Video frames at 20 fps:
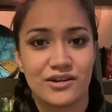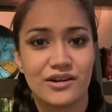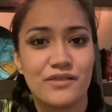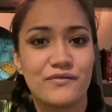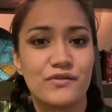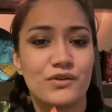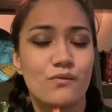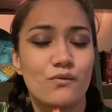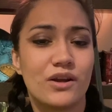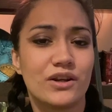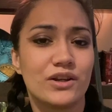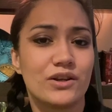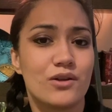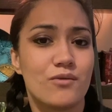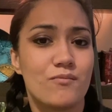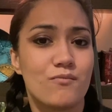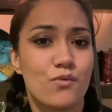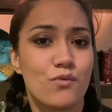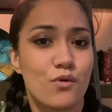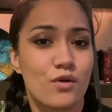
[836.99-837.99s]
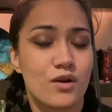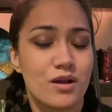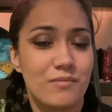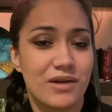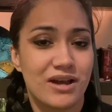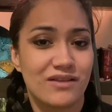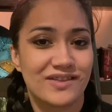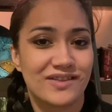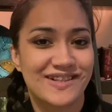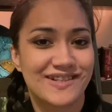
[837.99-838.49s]
If you want to know more
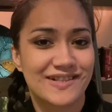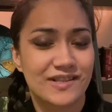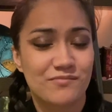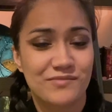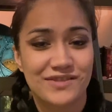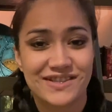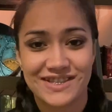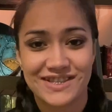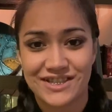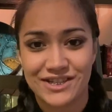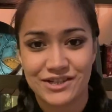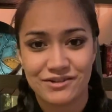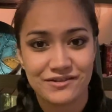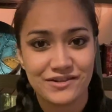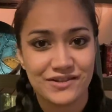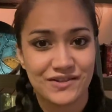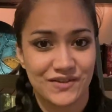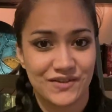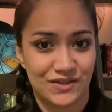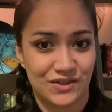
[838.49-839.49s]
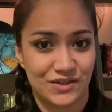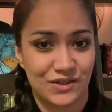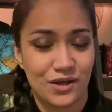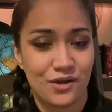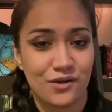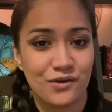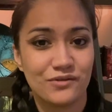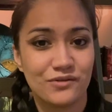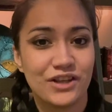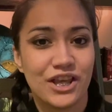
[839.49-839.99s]
about this mysterious
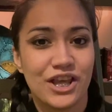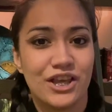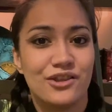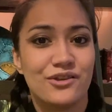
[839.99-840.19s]
stone,